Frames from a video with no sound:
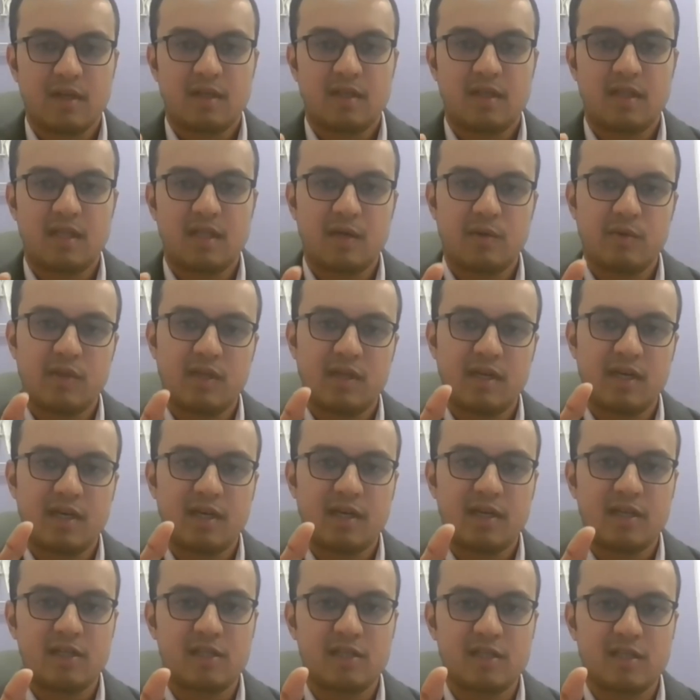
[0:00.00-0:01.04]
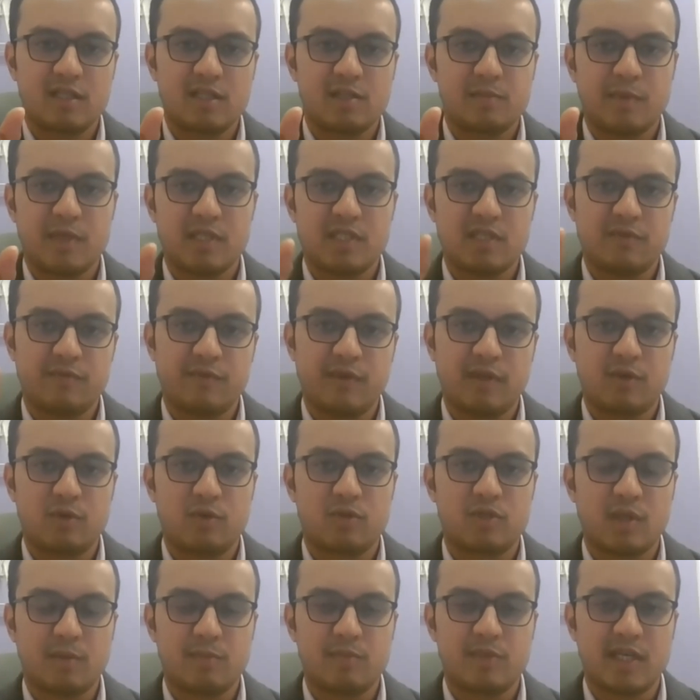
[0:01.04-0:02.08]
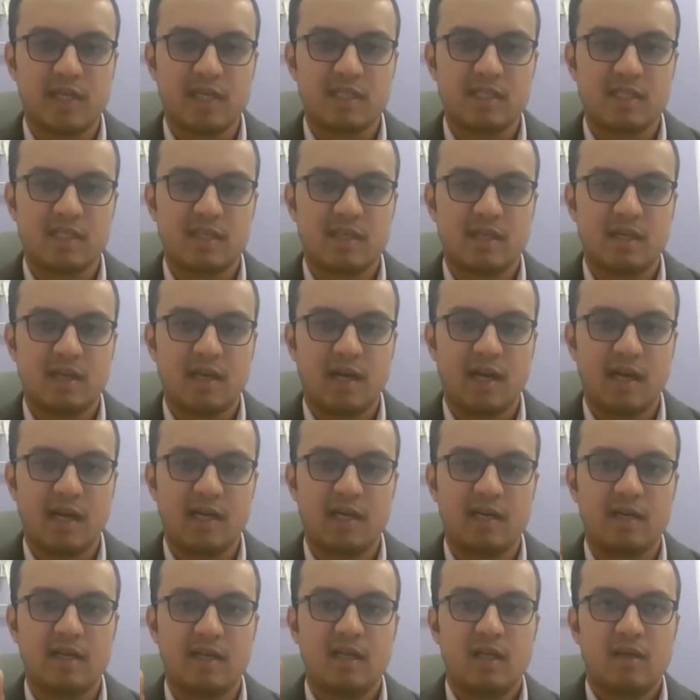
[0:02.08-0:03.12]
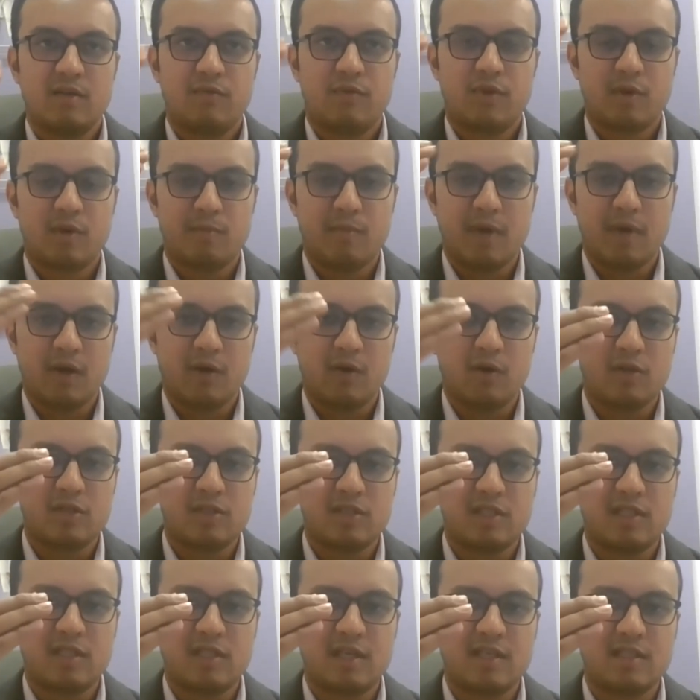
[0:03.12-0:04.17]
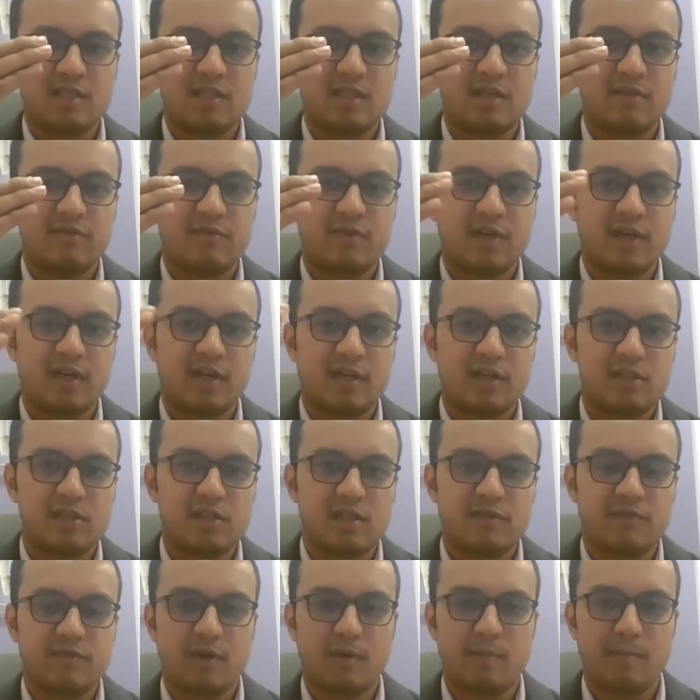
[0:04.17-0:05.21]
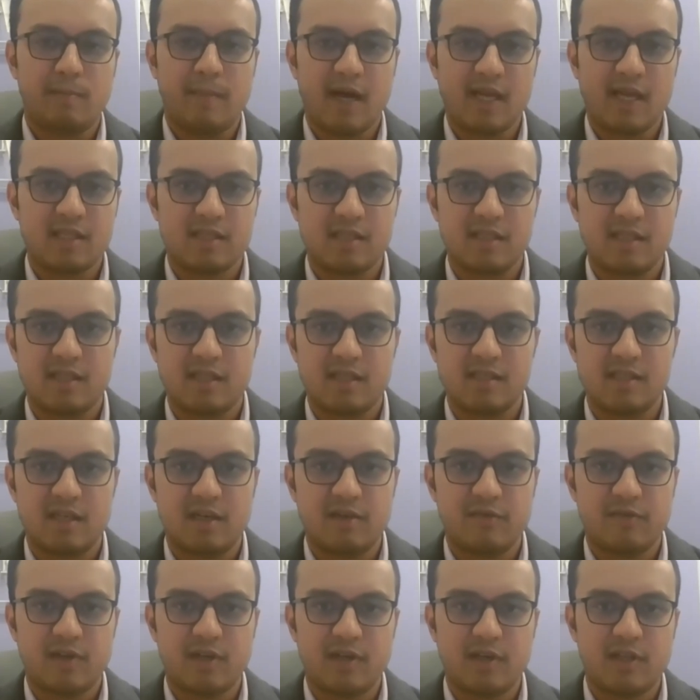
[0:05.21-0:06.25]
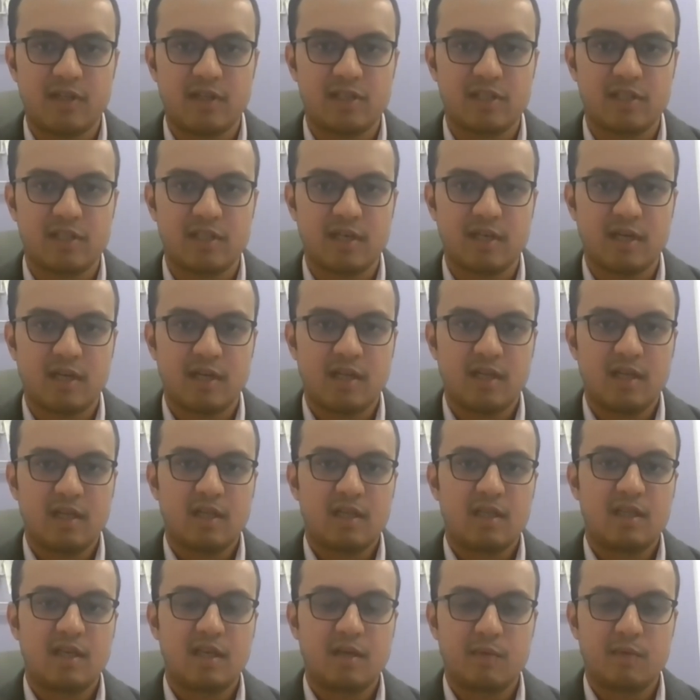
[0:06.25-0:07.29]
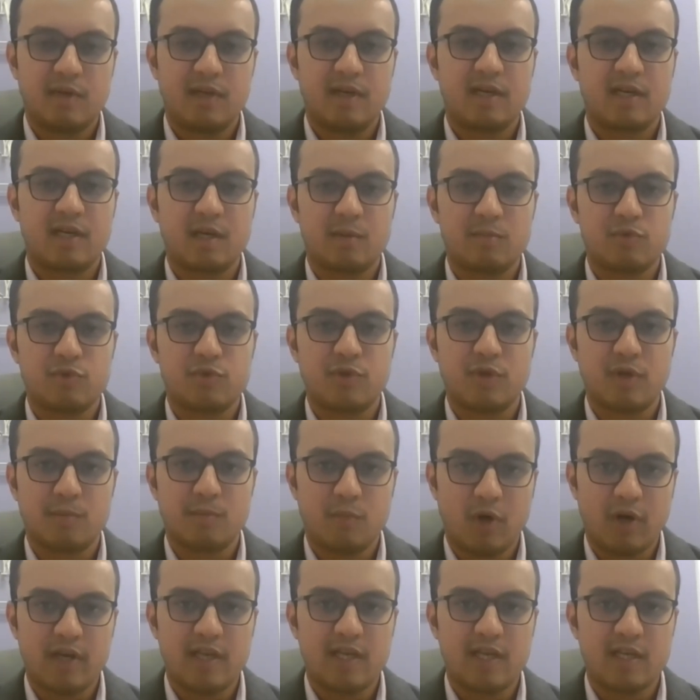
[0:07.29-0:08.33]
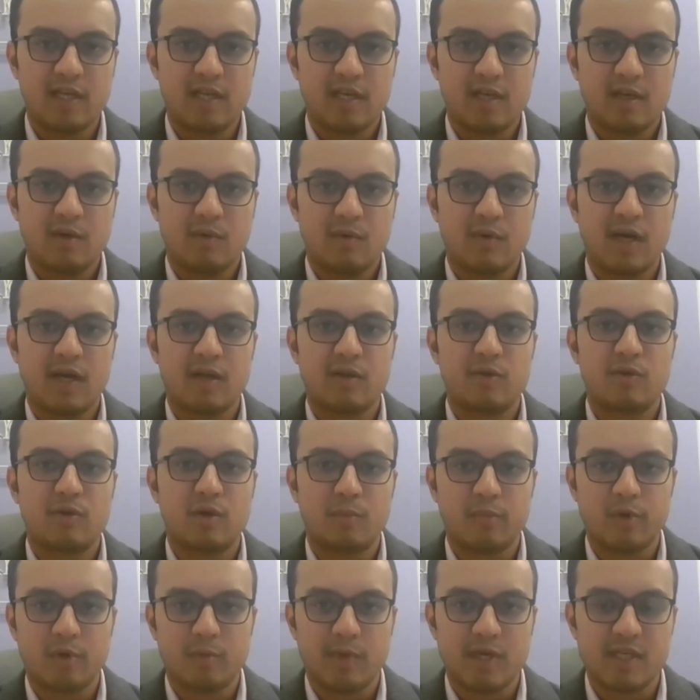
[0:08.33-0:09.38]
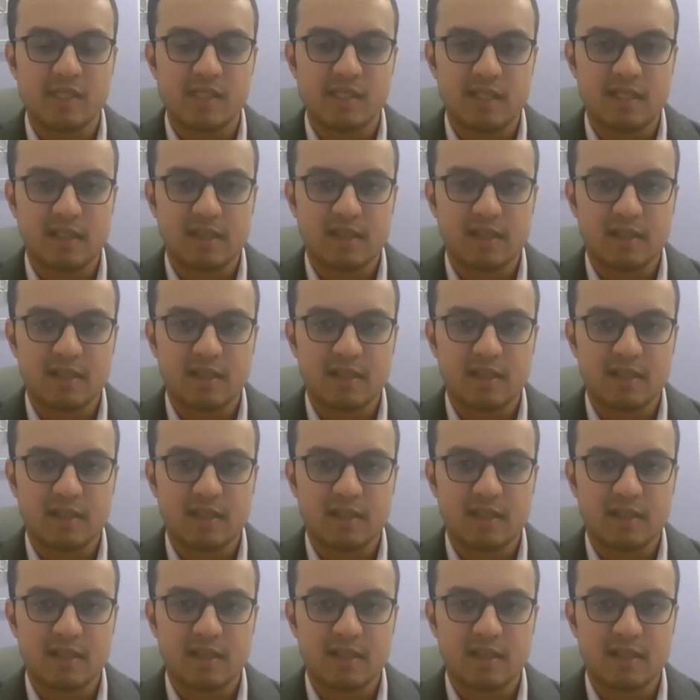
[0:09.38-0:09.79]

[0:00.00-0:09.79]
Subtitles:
Now there are teachers specific to subjects, and for biology there is a different teacher, for maths there is a different teacher. Then when it comes to your body, why are you compromising?